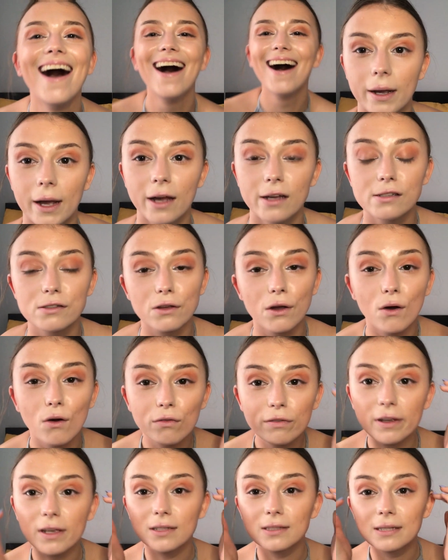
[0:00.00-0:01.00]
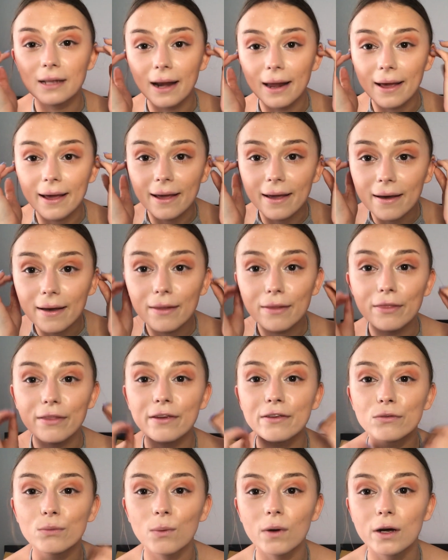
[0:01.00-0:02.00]
Okay, so obviously
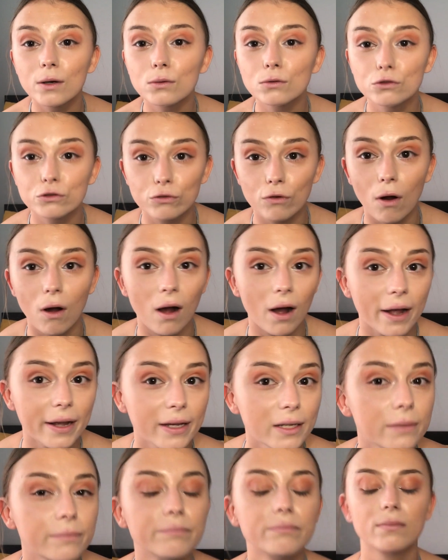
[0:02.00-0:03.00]
this will dry,